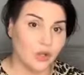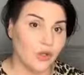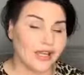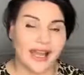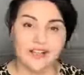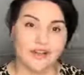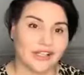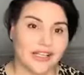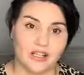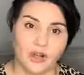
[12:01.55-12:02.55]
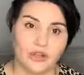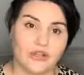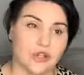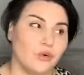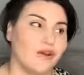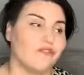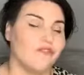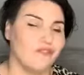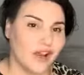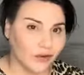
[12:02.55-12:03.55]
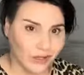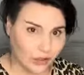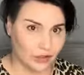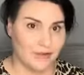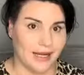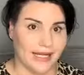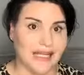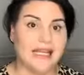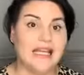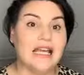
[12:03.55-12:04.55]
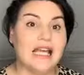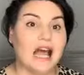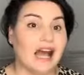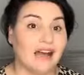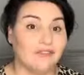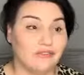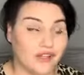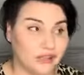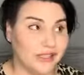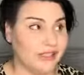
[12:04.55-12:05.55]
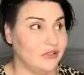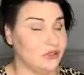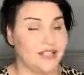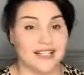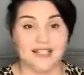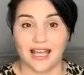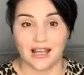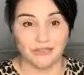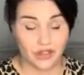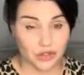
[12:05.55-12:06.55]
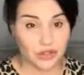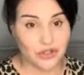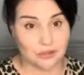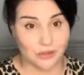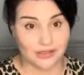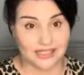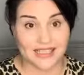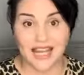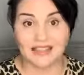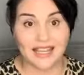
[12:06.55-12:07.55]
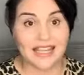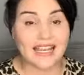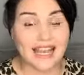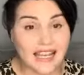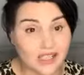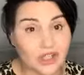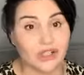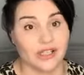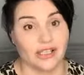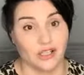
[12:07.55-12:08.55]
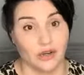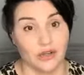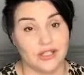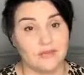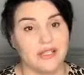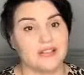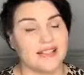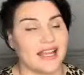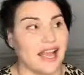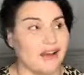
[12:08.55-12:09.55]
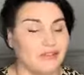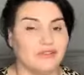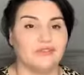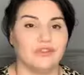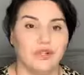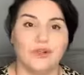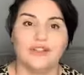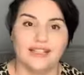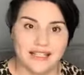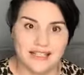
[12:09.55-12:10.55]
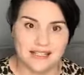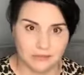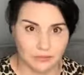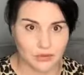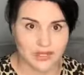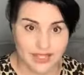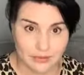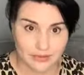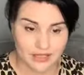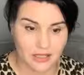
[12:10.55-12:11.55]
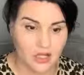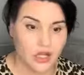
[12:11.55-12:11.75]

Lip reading: who cannot get loans, who earn very good money, have very little debts, they have huge deposits, and they cannot get loans because they haven't followed these simple steps.